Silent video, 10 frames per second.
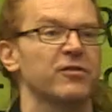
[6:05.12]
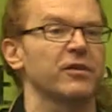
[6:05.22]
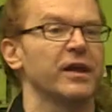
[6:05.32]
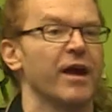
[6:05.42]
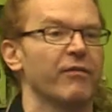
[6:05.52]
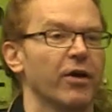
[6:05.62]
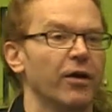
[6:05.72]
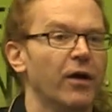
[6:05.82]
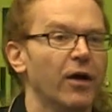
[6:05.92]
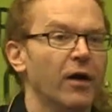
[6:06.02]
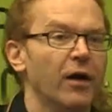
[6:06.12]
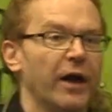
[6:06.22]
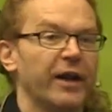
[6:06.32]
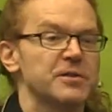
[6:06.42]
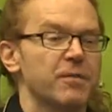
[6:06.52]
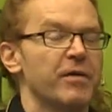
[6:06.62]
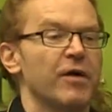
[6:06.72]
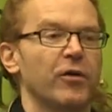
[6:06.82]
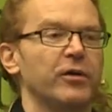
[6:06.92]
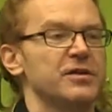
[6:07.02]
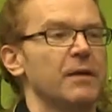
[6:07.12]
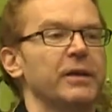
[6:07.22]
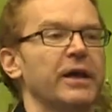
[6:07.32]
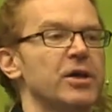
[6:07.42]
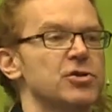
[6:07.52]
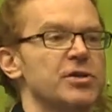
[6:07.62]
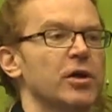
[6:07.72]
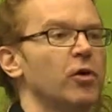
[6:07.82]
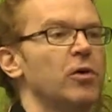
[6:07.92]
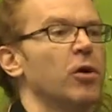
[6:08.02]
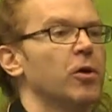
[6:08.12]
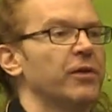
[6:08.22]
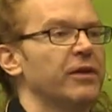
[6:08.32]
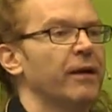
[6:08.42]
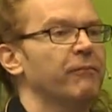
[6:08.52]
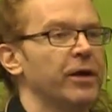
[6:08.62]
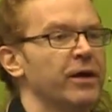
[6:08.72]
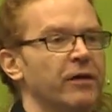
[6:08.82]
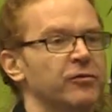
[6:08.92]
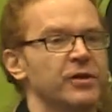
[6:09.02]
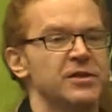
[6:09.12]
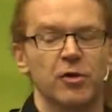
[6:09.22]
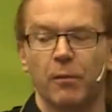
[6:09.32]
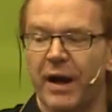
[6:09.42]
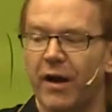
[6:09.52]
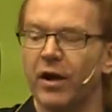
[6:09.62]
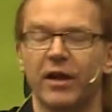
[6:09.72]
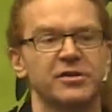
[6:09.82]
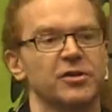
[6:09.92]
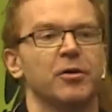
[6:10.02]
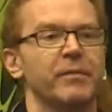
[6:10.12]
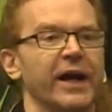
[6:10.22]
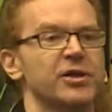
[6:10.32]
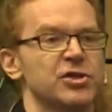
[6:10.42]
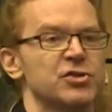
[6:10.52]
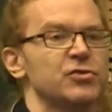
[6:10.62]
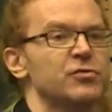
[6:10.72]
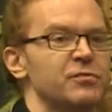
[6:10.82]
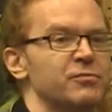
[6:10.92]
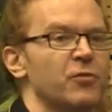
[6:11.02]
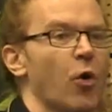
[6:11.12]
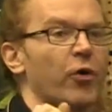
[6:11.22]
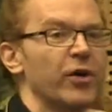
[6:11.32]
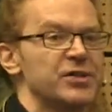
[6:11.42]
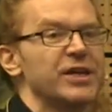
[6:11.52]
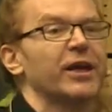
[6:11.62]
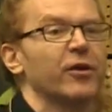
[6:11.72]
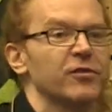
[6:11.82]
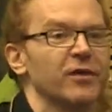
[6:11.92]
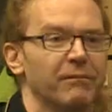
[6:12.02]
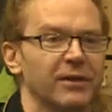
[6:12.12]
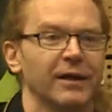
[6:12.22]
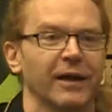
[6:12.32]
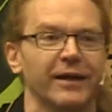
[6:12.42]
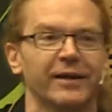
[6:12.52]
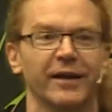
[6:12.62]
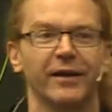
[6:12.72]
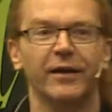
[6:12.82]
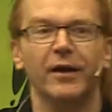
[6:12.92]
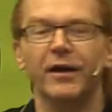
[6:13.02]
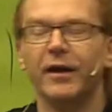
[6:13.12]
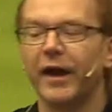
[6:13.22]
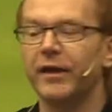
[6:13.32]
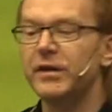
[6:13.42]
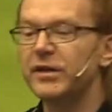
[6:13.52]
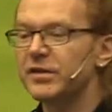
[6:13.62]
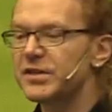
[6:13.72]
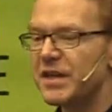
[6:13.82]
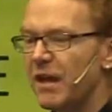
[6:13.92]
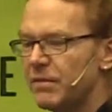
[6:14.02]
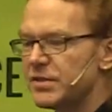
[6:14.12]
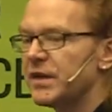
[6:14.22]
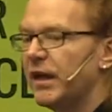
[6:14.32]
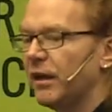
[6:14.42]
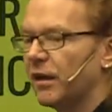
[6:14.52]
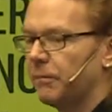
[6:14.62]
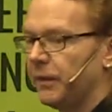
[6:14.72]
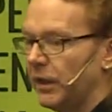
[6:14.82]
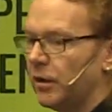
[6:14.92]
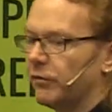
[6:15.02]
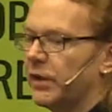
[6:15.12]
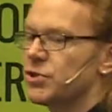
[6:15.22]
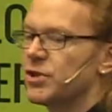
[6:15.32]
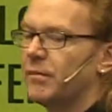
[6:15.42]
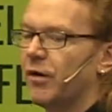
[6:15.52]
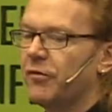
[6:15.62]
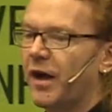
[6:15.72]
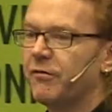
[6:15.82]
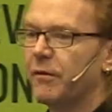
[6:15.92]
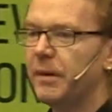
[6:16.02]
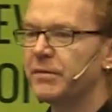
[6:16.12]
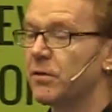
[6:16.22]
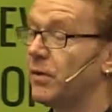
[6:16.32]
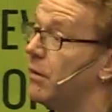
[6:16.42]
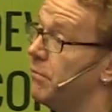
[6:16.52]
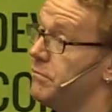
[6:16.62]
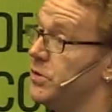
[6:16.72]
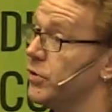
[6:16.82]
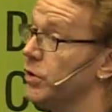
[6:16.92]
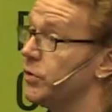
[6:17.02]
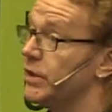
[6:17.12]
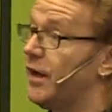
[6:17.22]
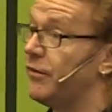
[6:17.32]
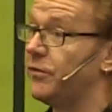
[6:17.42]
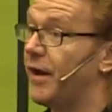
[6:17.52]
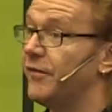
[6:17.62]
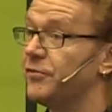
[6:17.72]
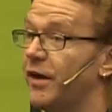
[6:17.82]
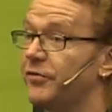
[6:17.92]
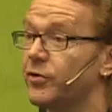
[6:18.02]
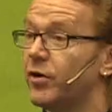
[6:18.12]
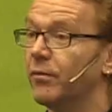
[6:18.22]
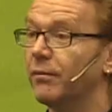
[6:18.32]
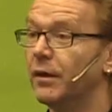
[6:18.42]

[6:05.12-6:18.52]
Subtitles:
thing ever. And that's why we have all these applications that only work with them, where you have to install Parallels on your Mac just to order a ticket or something like that. And we did the same mistake at the beginning of HTML5 when people said, well, you're not good enough, you have to have Chrome.